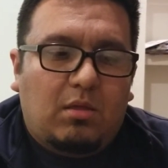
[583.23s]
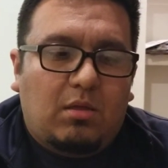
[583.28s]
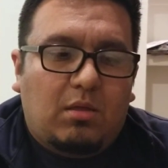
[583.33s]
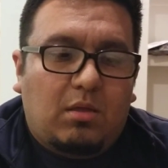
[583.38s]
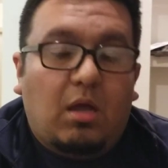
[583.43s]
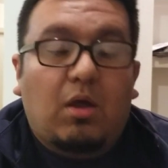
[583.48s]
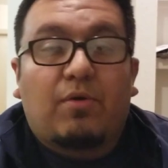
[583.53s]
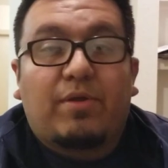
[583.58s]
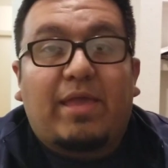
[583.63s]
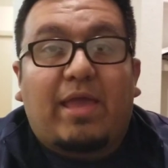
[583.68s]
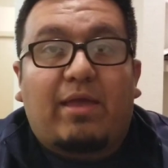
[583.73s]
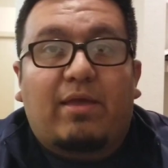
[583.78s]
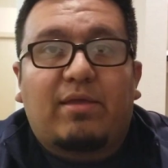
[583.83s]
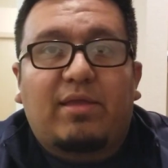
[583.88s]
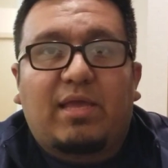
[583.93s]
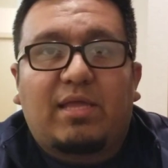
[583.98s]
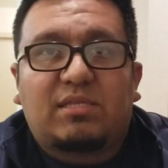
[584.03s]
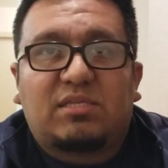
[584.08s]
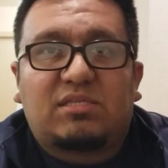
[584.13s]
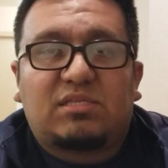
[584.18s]
Oh yeah,
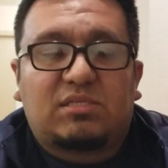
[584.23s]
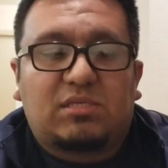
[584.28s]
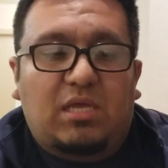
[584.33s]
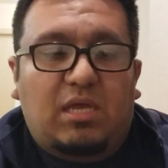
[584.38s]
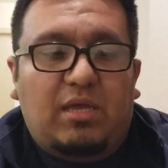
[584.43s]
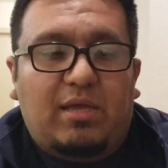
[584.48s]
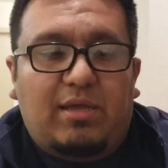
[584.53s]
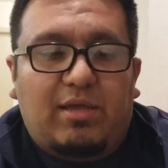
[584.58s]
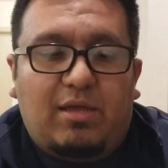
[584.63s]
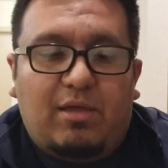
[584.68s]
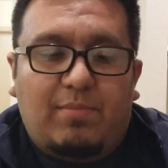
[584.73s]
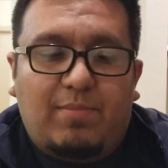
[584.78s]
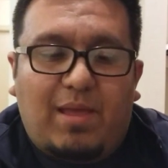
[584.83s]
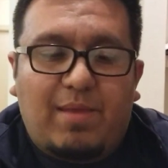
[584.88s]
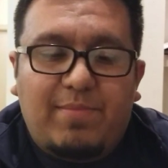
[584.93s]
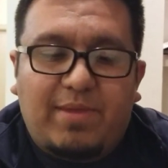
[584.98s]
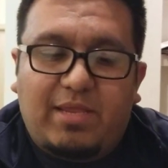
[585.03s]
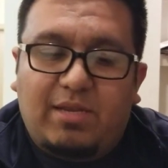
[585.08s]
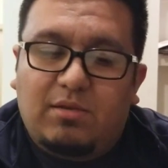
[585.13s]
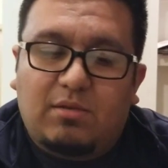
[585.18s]
it's
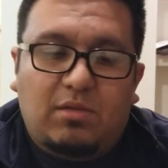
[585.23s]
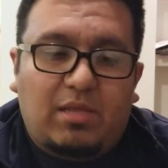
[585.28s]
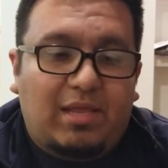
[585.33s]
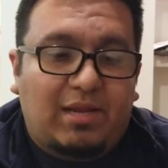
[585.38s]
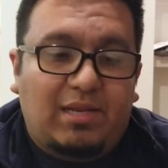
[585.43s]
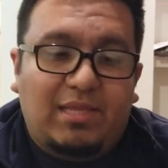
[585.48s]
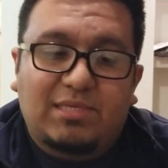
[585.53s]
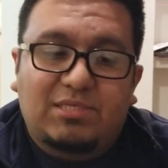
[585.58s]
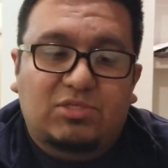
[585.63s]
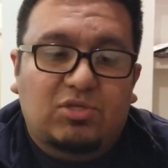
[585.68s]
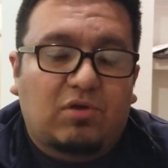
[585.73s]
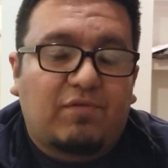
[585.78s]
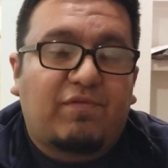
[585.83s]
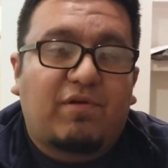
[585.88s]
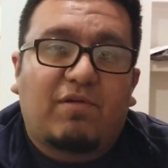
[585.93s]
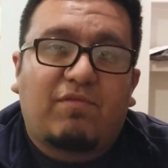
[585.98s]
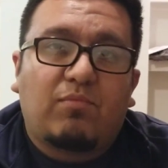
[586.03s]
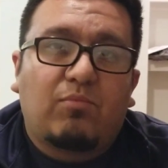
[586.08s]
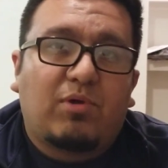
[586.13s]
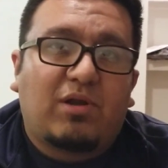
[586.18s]
at least so
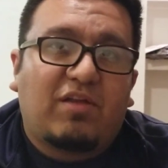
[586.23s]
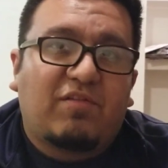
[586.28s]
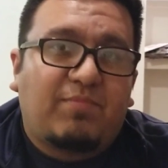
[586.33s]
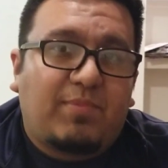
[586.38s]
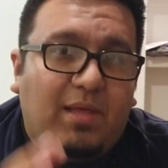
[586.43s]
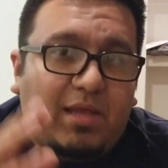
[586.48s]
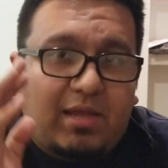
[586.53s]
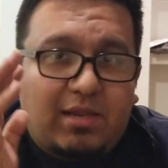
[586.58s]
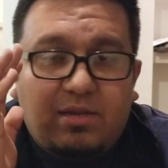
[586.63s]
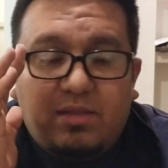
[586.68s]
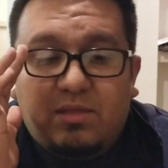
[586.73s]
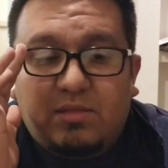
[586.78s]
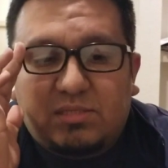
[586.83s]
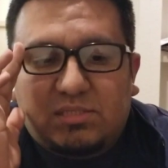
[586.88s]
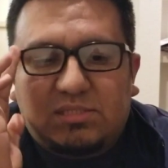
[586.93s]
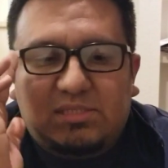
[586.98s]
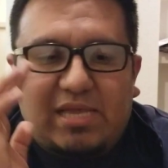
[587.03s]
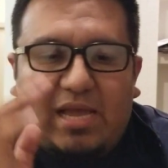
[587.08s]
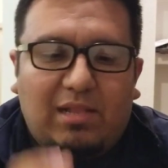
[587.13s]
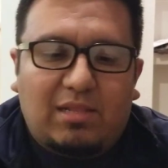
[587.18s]
far from what I've played,
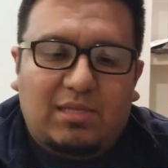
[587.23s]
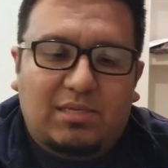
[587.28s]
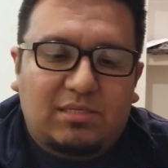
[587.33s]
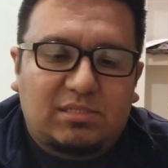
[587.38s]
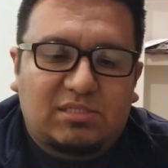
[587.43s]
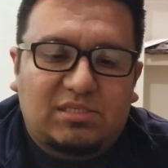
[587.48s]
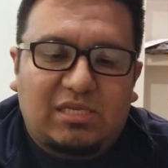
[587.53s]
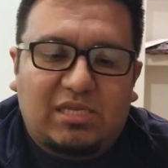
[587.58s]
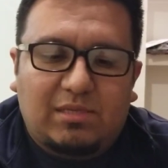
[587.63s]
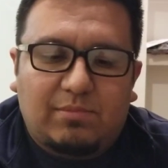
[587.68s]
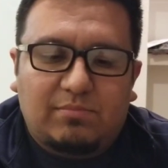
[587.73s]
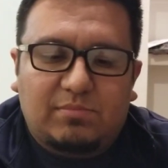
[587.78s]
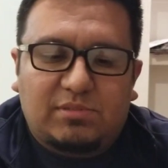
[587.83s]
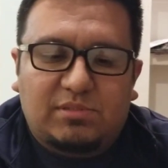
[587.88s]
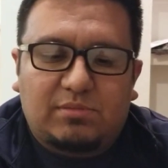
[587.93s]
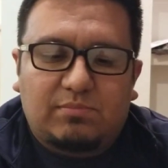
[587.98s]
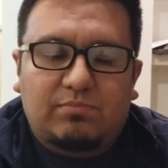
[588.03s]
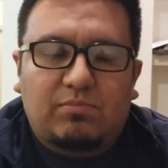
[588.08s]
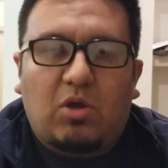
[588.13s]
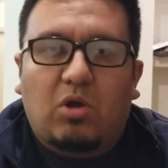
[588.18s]
Salad
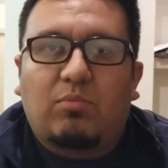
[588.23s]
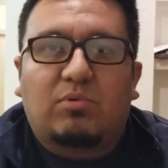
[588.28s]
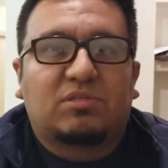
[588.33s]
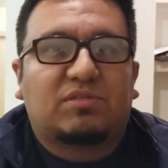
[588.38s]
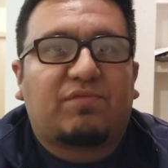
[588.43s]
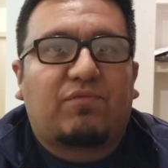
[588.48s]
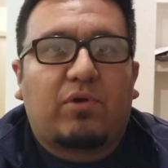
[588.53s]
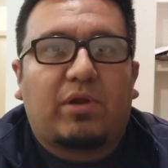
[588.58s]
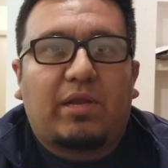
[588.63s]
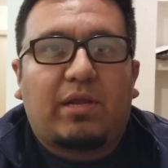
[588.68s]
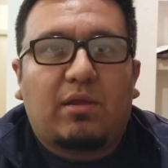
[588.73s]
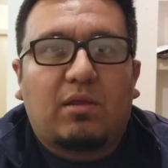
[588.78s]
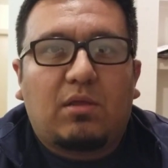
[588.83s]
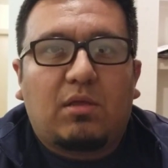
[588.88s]
seems almost free.